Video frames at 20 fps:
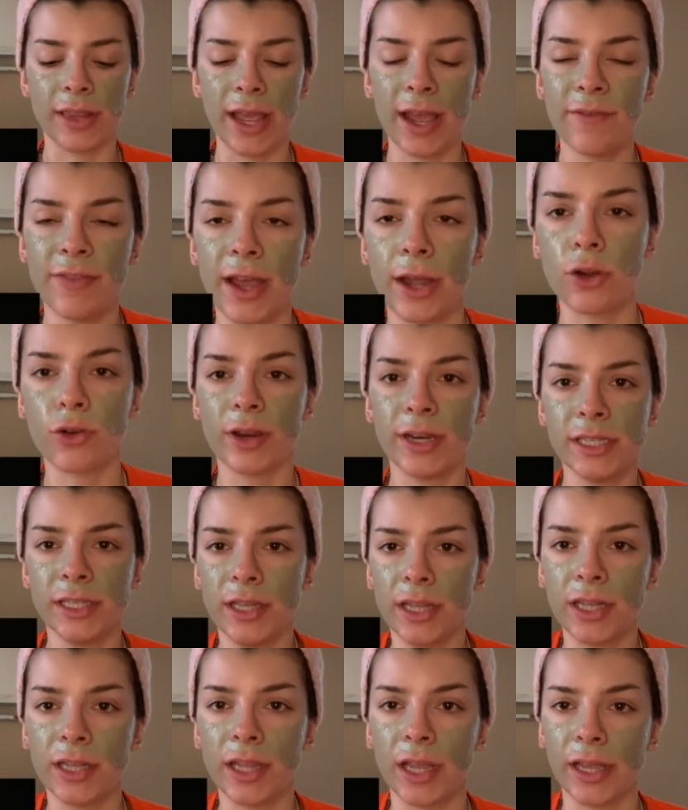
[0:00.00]
They have that crazy
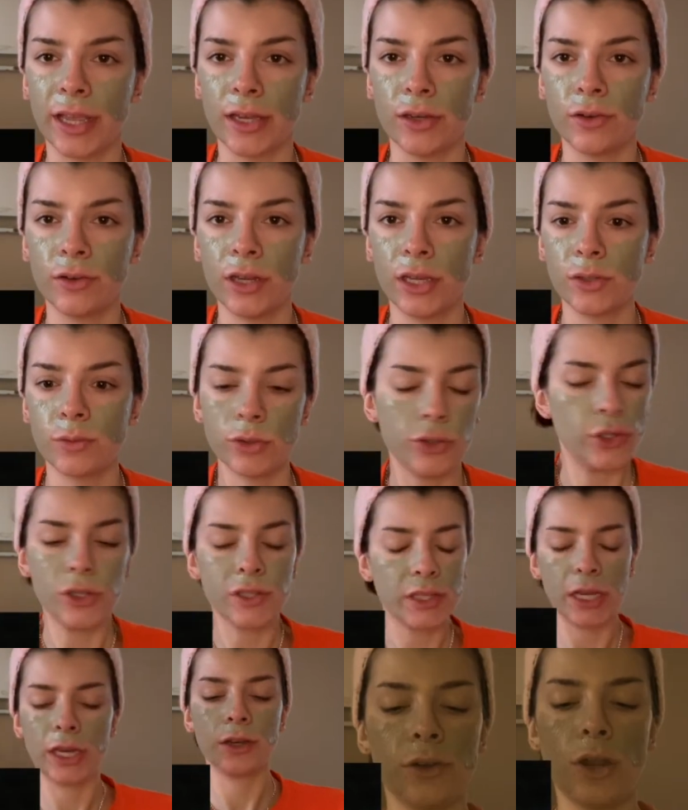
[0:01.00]
thing that Kendall does where he's
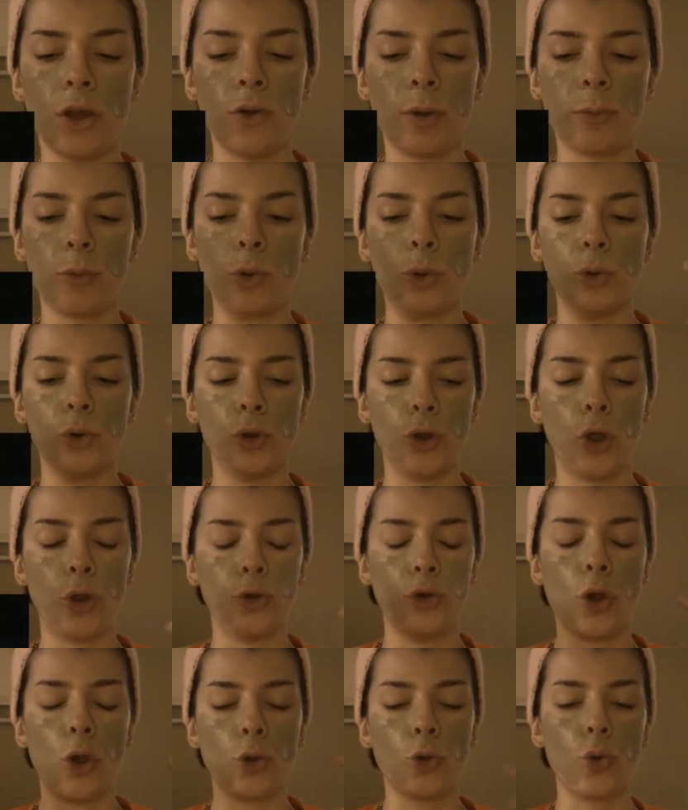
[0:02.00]
just like, no, I'm cool, no,
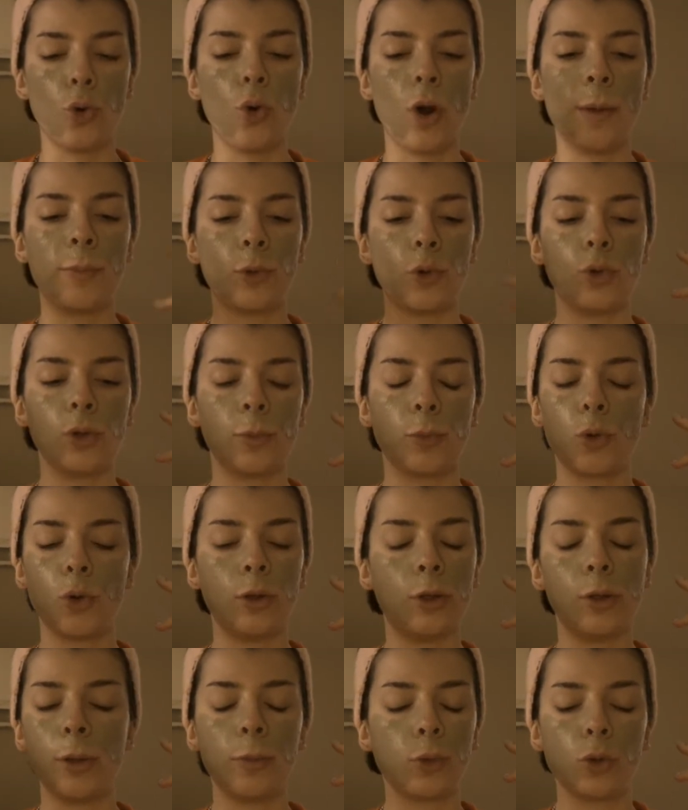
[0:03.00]
cool, I'm cool, I'm
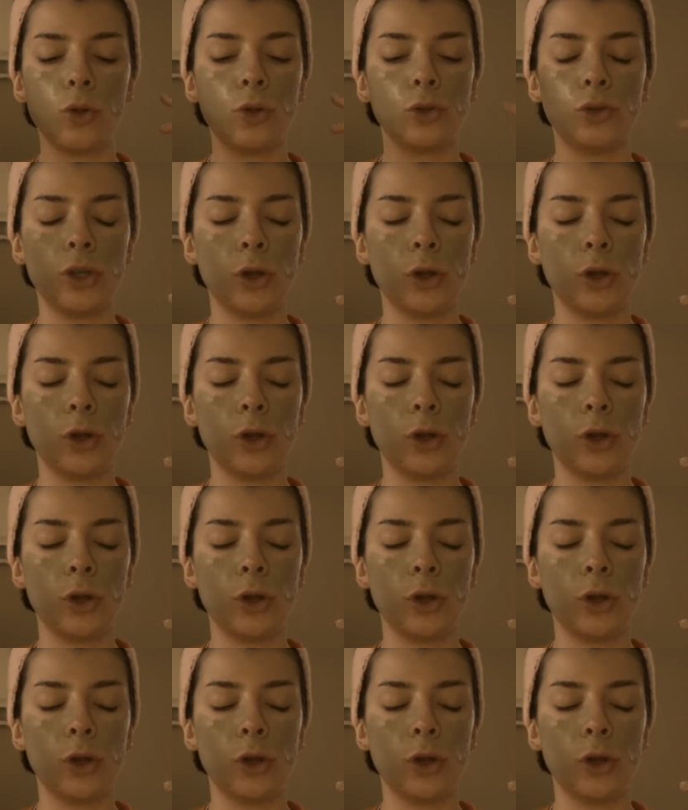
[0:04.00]
cool, I'm cool,